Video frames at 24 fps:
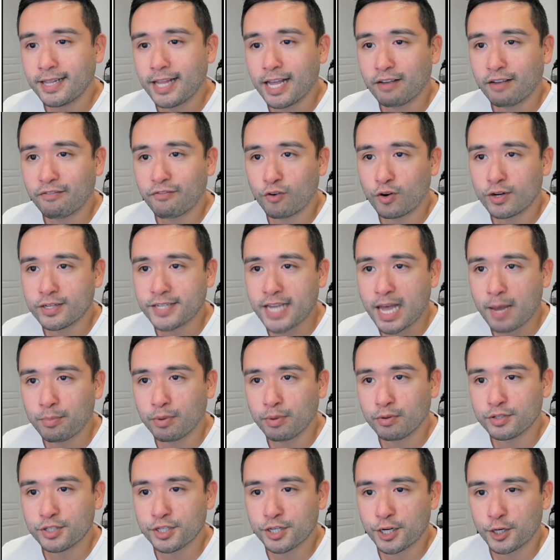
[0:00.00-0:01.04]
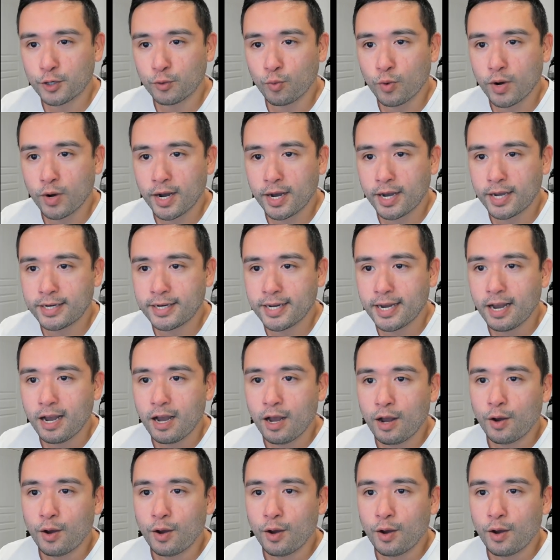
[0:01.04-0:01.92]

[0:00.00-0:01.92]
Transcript: Like for example, tier 1